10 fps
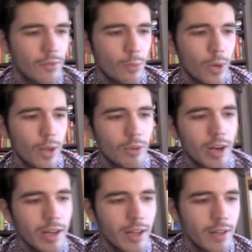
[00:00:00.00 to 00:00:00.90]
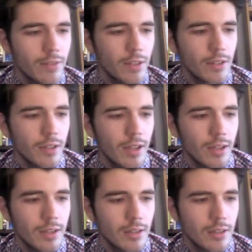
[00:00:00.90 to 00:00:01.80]
when I'm writing, I feel
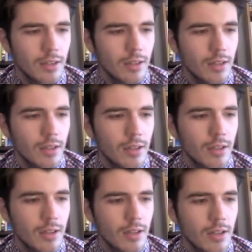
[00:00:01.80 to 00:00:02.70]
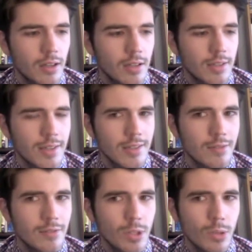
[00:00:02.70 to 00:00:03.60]
like a sense
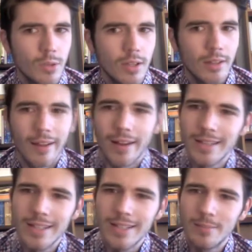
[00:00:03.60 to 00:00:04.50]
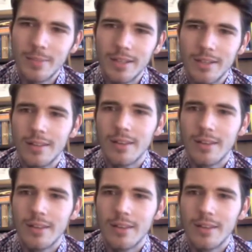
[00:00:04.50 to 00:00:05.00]
of duty. Like I need to be,